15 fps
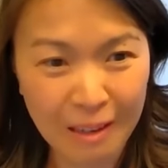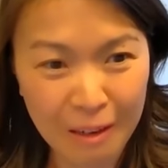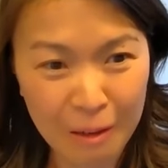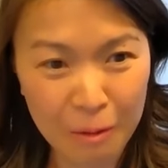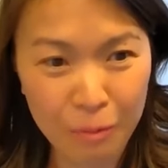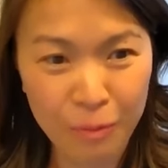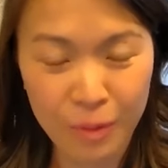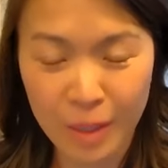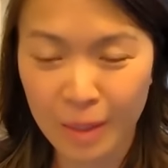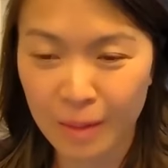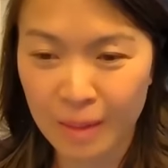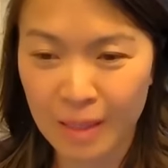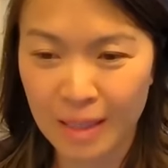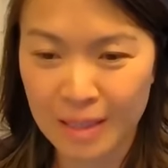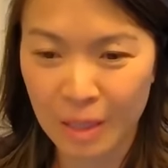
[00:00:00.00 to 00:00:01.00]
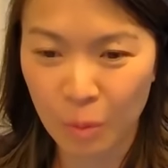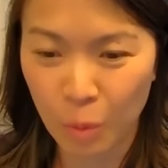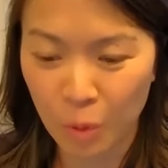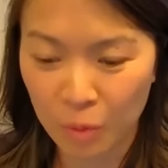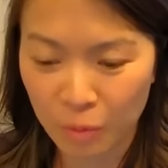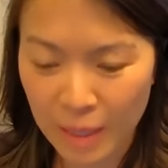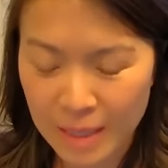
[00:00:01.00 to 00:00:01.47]
of, the things that
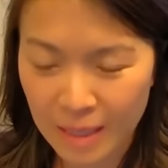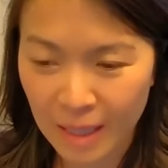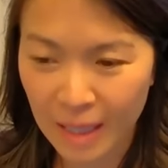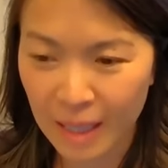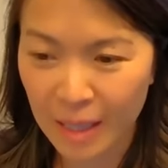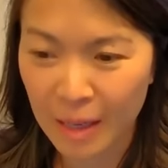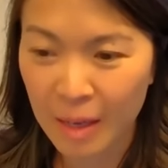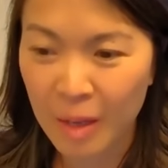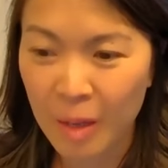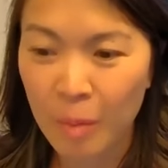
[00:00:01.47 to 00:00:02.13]
we're investing in,